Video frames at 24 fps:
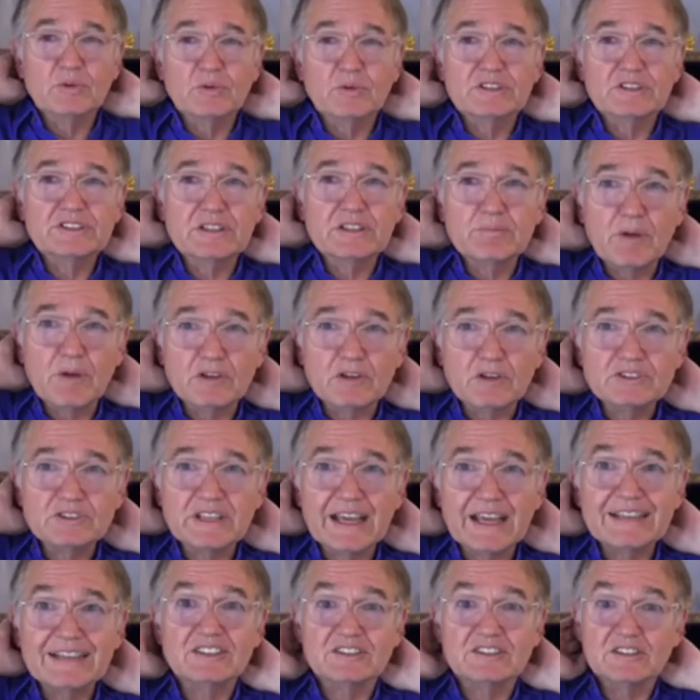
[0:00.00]
which in most
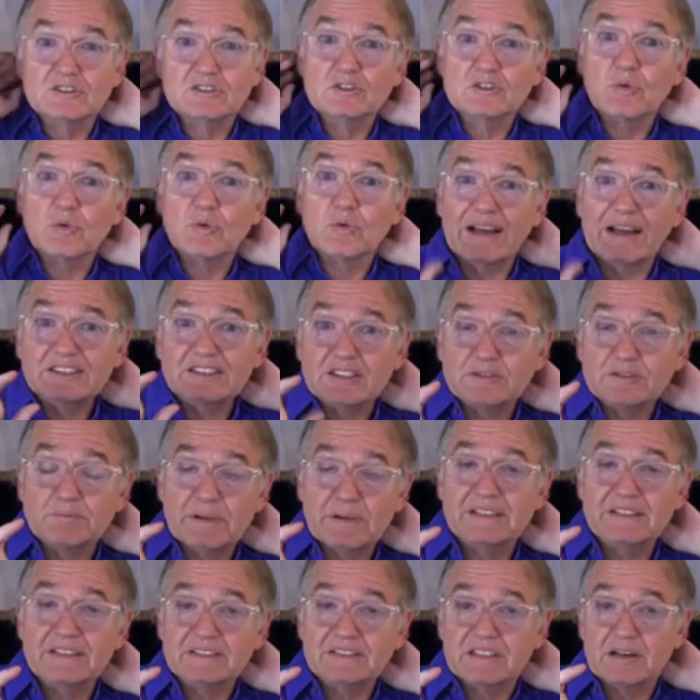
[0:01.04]
cases is twice as
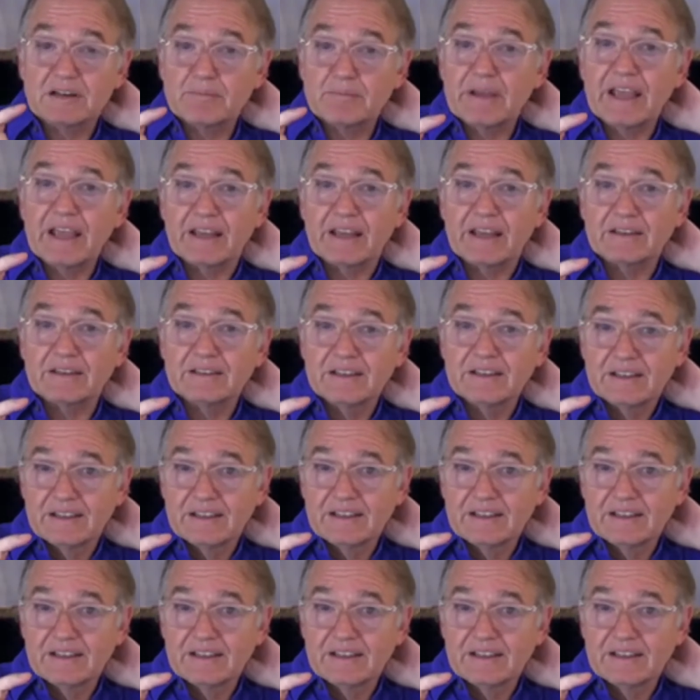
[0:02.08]
big as in a man.